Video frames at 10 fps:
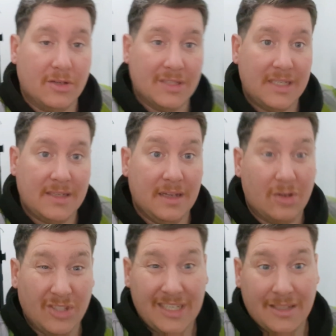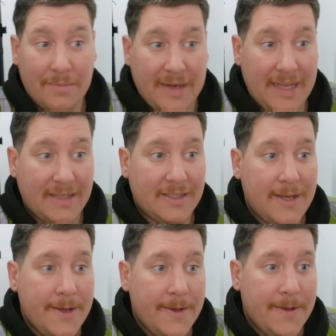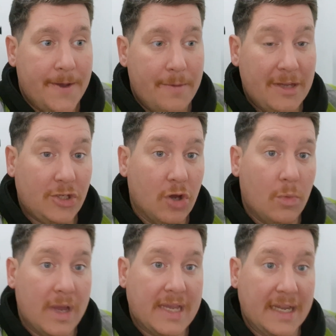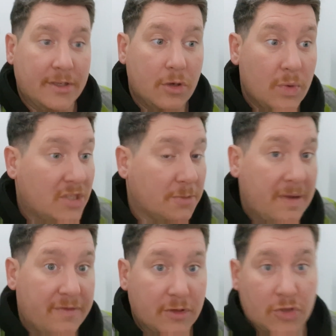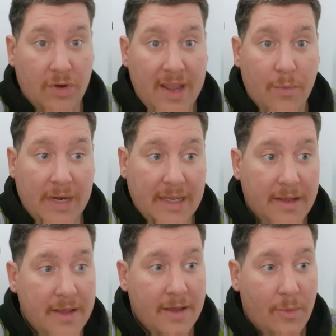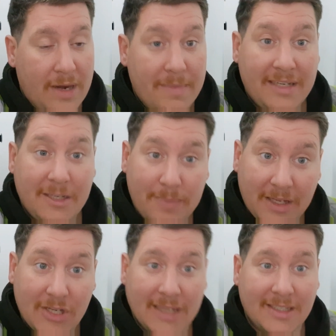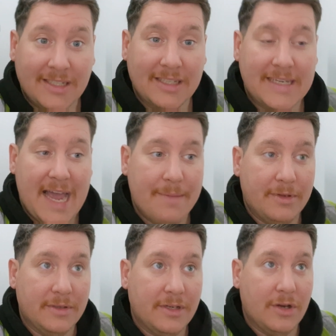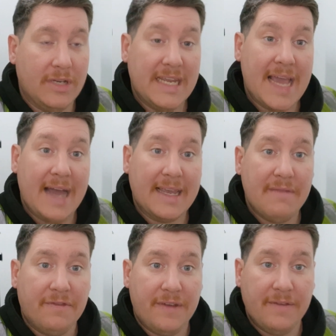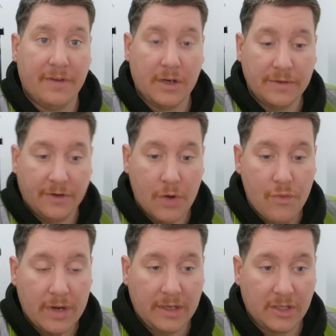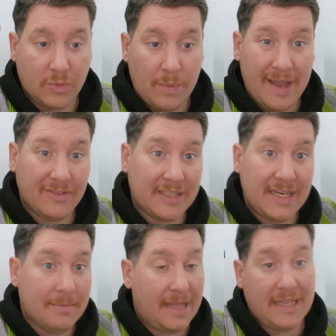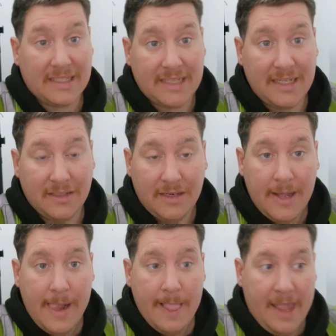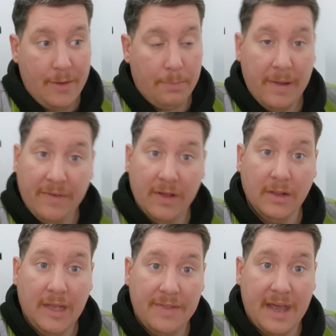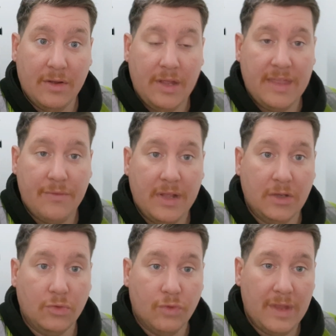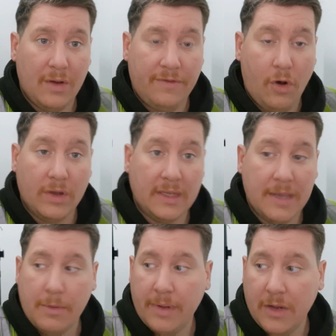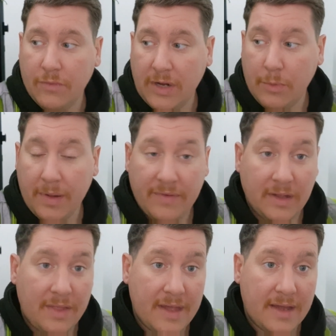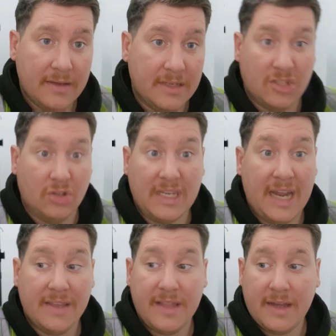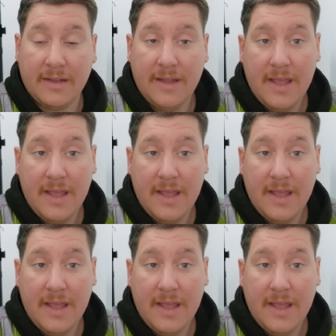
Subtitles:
consistent minutes, he's shown what he can do, which has been frustrating when he misses big chances at time, and and you can't get him fit for a running. Because when we have seen him like last season, he was pivotal in that really good run, that 14-game unbeaten run. He was pivotal in that. There's no denying that.